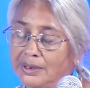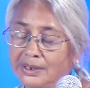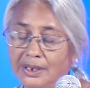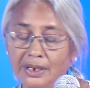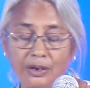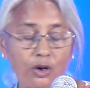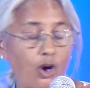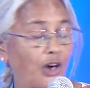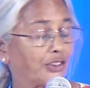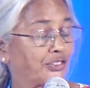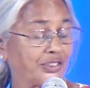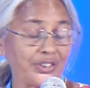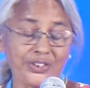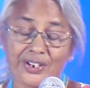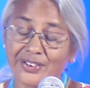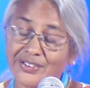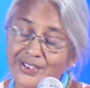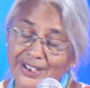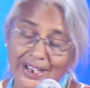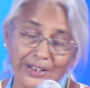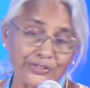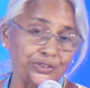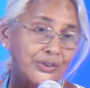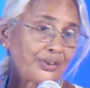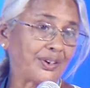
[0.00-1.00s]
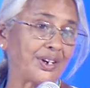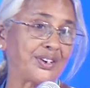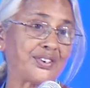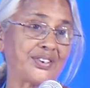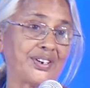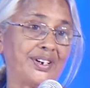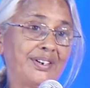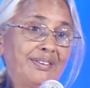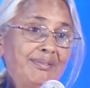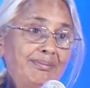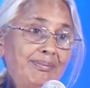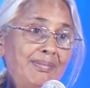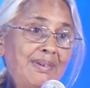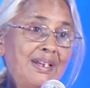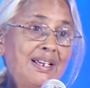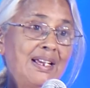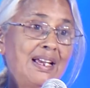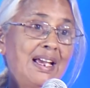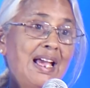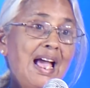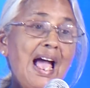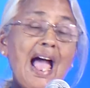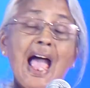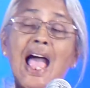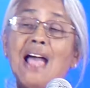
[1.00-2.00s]
oxygen saturation,
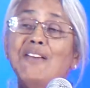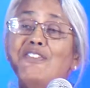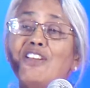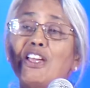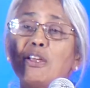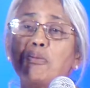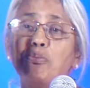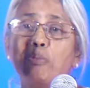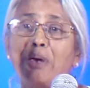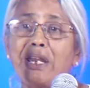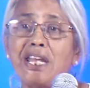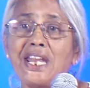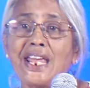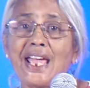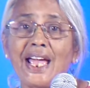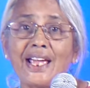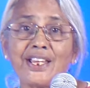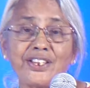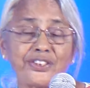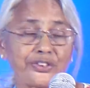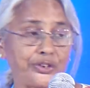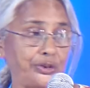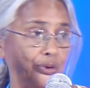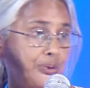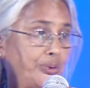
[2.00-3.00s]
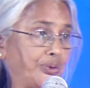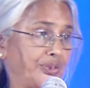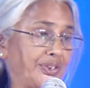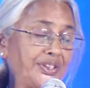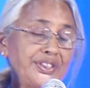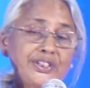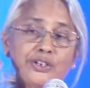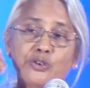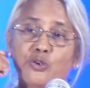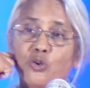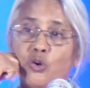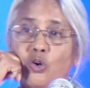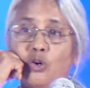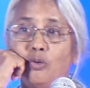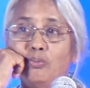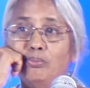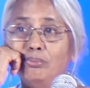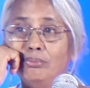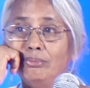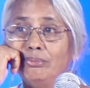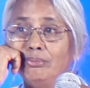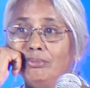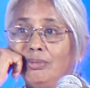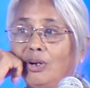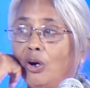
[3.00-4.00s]
having mini ICUs in the home,
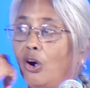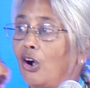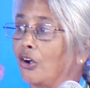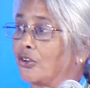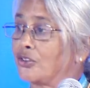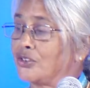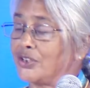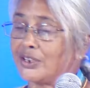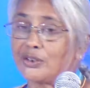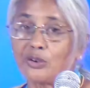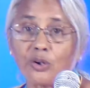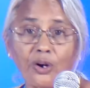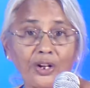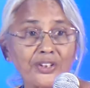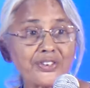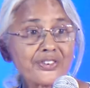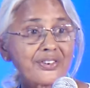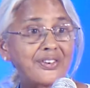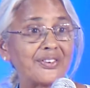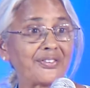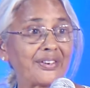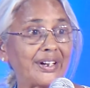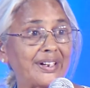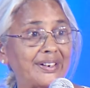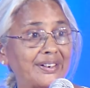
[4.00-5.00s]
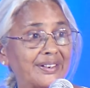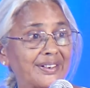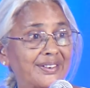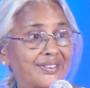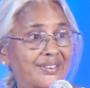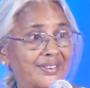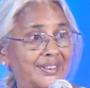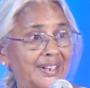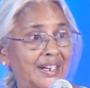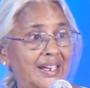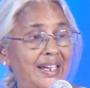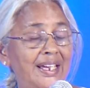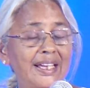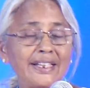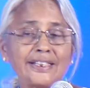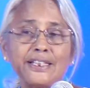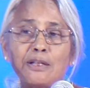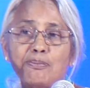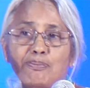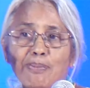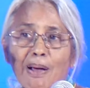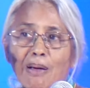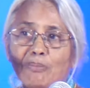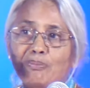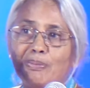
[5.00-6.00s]
oxygen concentrators. The
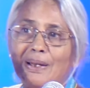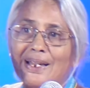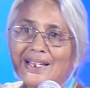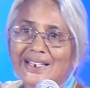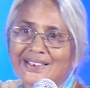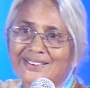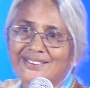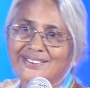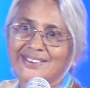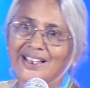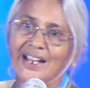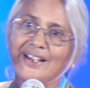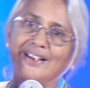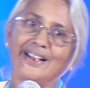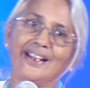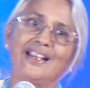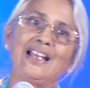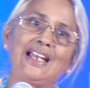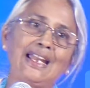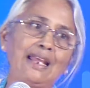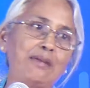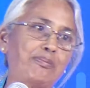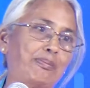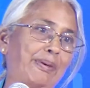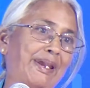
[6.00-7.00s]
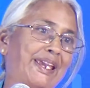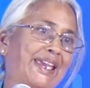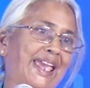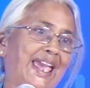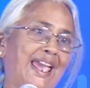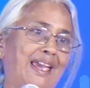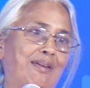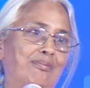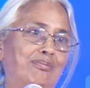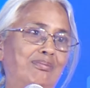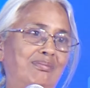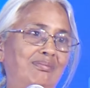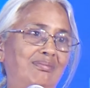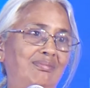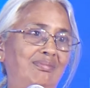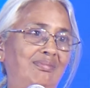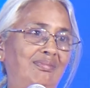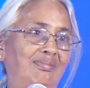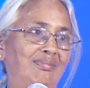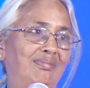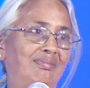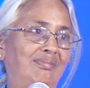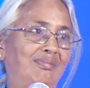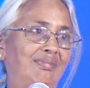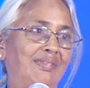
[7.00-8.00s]
public suddenly became
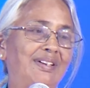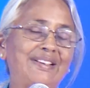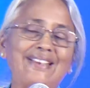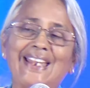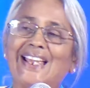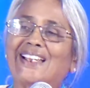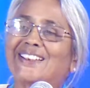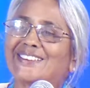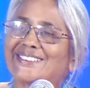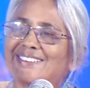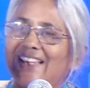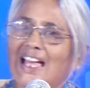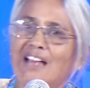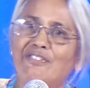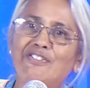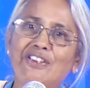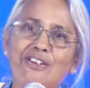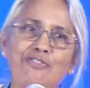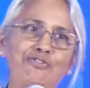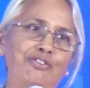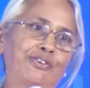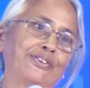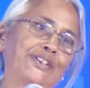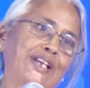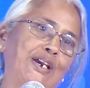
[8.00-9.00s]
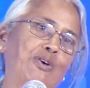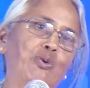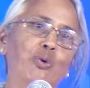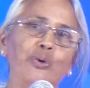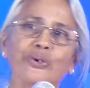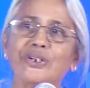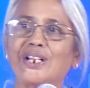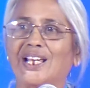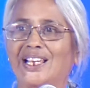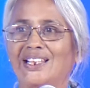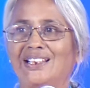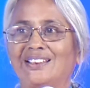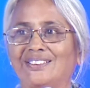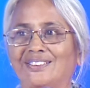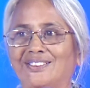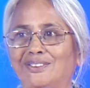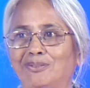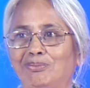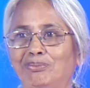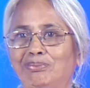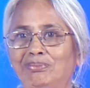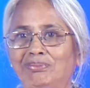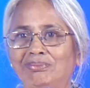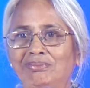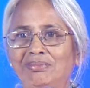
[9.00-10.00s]
tech savvy for their own health.
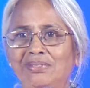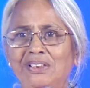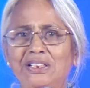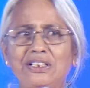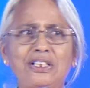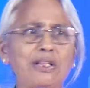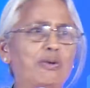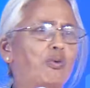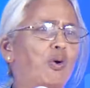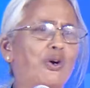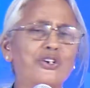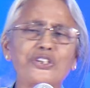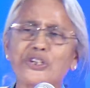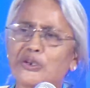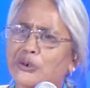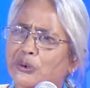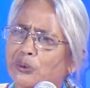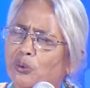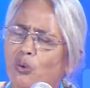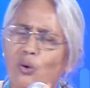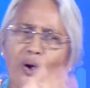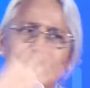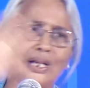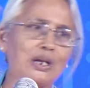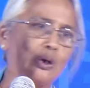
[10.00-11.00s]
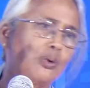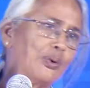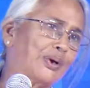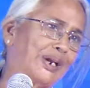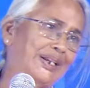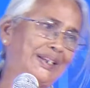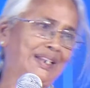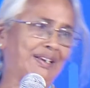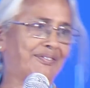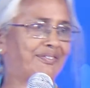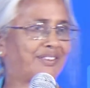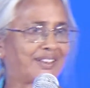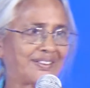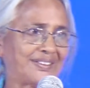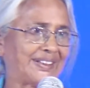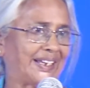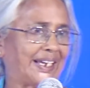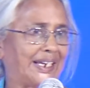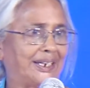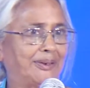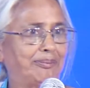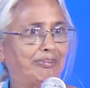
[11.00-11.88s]
They wanted to go and look at everything.